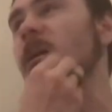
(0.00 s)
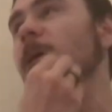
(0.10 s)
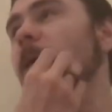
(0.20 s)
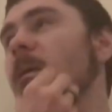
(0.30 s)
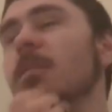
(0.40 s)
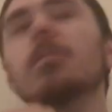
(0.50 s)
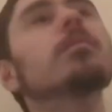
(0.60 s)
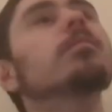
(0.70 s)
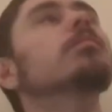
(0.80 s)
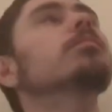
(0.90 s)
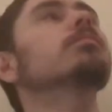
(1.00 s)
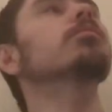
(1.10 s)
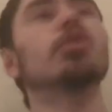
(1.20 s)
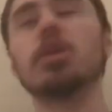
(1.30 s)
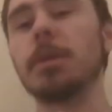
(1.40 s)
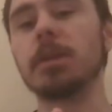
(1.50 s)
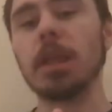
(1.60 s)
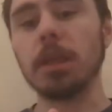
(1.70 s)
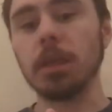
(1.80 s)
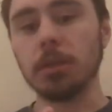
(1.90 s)
30-pin and Lightning. It's like, yeah.
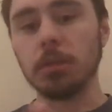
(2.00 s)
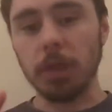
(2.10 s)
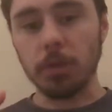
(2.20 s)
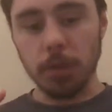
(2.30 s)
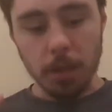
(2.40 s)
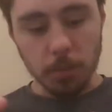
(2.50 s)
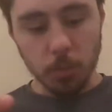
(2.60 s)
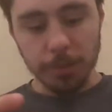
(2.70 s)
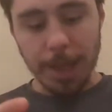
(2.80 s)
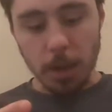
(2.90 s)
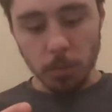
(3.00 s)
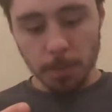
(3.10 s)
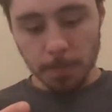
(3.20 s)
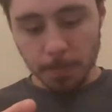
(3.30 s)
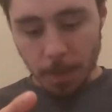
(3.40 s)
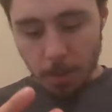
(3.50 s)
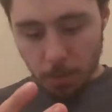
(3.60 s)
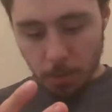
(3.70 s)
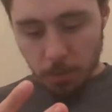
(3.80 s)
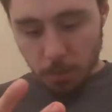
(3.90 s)
Well, now it's
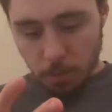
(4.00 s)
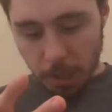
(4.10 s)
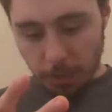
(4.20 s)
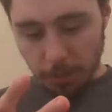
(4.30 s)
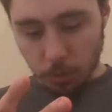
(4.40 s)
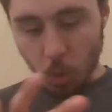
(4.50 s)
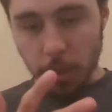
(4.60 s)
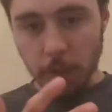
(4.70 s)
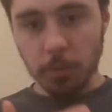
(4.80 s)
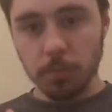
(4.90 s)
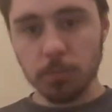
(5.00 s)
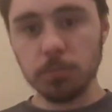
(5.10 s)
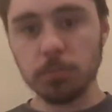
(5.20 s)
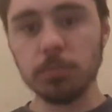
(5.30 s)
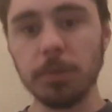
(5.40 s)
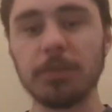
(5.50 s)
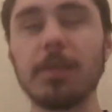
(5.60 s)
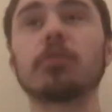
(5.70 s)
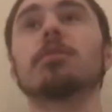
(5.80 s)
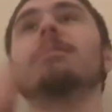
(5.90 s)
annoying because now it's going to be more annoying
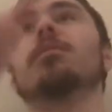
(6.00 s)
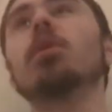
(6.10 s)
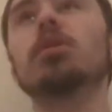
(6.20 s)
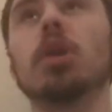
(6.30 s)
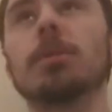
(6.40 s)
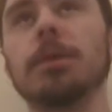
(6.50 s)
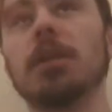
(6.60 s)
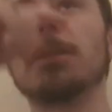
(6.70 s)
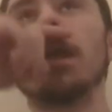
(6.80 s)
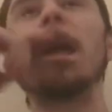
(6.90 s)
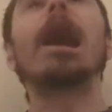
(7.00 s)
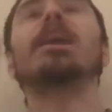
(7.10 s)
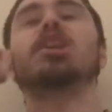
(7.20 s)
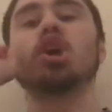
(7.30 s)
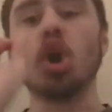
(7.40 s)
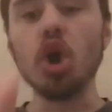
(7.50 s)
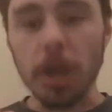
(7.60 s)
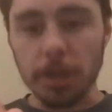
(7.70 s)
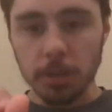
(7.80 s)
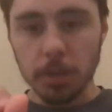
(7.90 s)
because I could have a
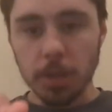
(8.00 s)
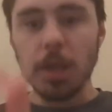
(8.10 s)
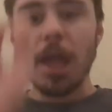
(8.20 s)
USB